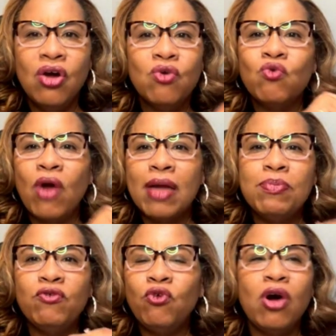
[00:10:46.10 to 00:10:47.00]
right
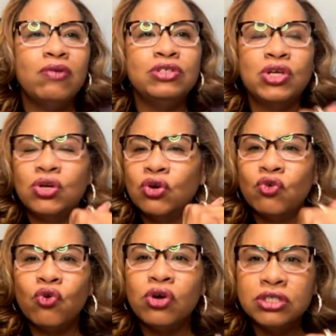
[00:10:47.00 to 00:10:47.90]
before I was going to
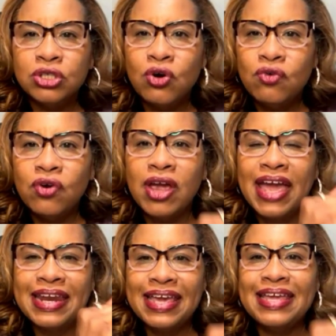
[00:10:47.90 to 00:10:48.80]
cross over
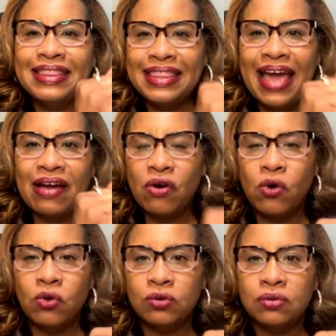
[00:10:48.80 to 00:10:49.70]
and hit that
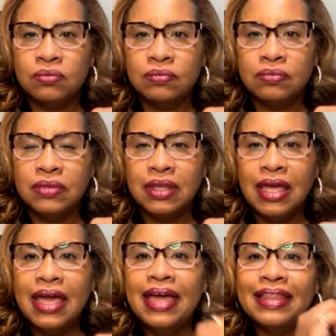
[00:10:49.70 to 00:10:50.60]
goal?
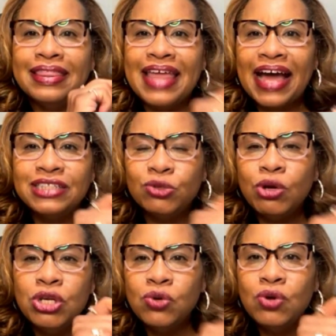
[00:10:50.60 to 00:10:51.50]
That's
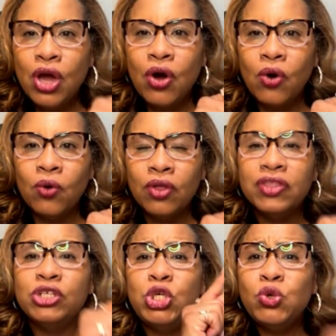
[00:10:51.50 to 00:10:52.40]
when you know
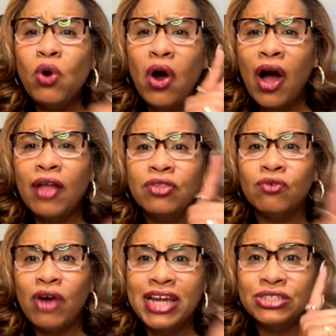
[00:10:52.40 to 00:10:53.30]
that you are on the
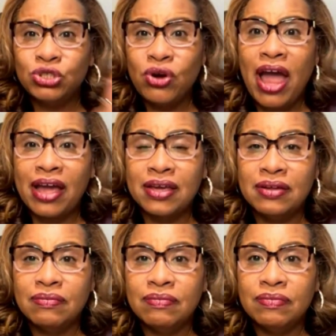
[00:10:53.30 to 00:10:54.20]
right track.
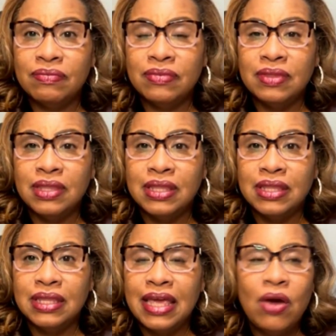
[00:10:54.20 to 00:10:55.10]

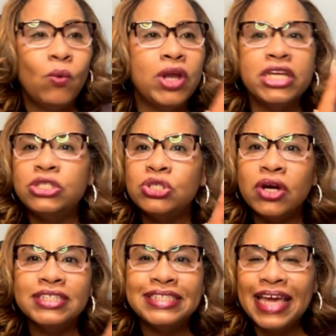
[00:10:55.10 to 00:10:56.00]
When it
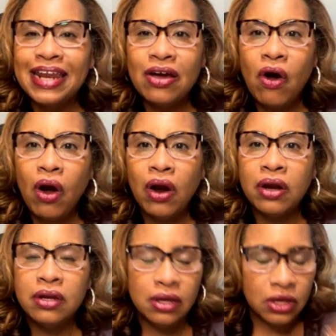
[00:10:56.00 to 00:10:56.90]
starts getting
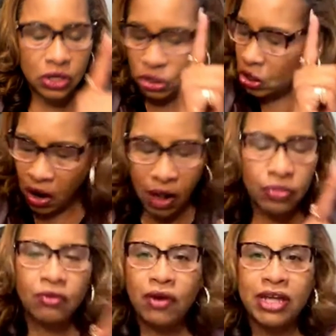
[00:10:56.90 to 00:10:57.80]
hard, you're on
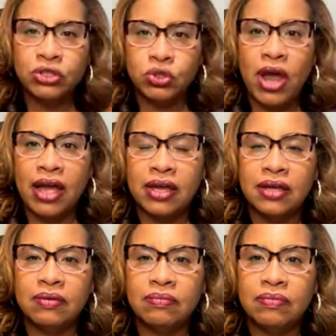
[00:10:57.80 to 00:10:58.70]
the right track.
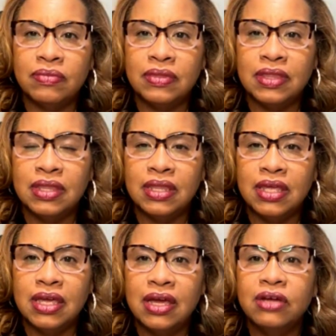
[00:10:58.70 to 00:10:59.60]

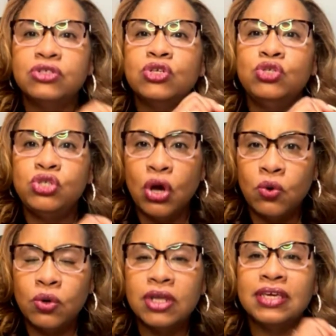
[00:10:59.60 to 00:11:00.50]
So
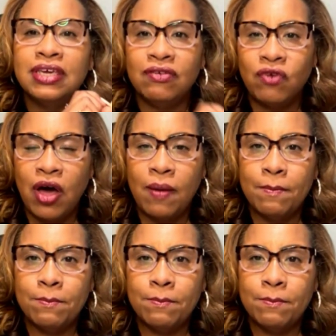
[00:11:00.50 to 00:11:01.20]
don't give up.